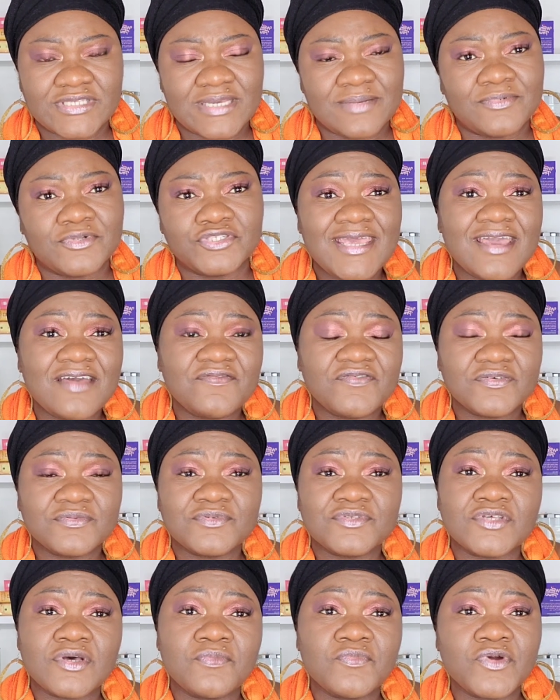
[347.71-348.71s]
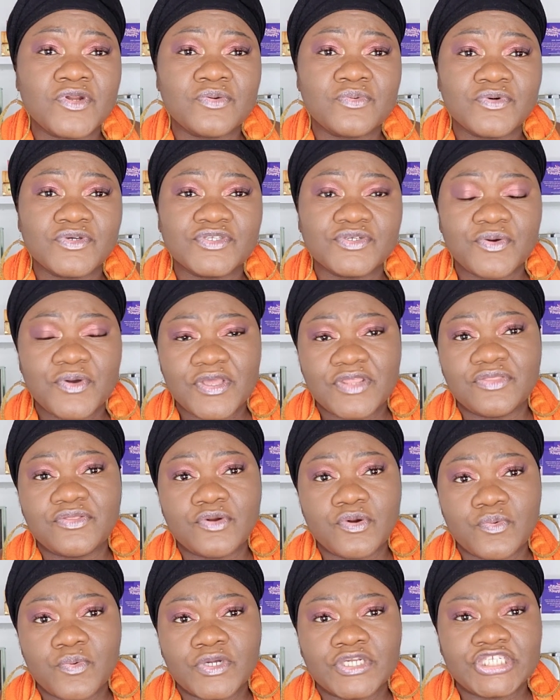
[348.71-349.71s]
able to hear from someone who was going
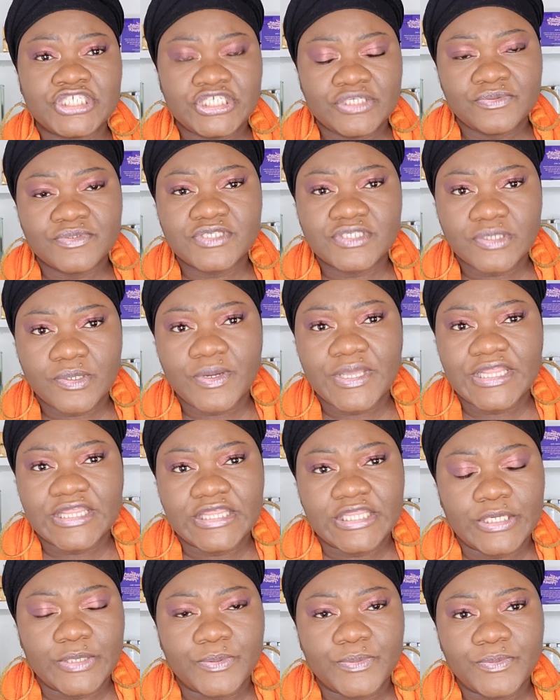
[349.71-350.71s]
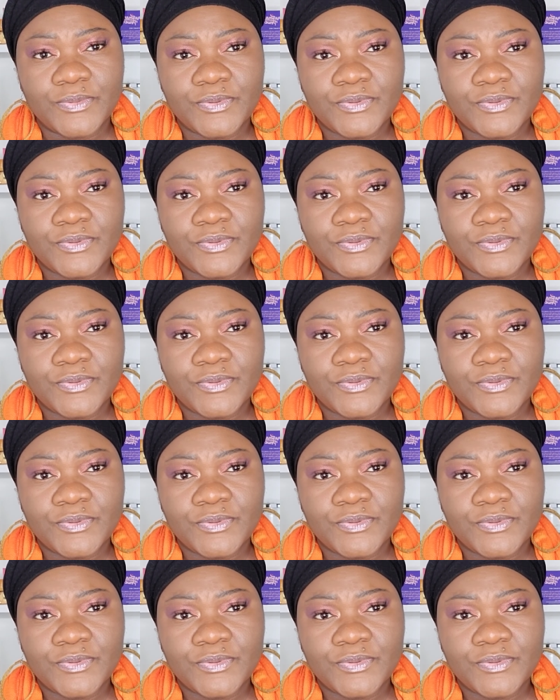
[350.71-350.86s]
through what she was going through.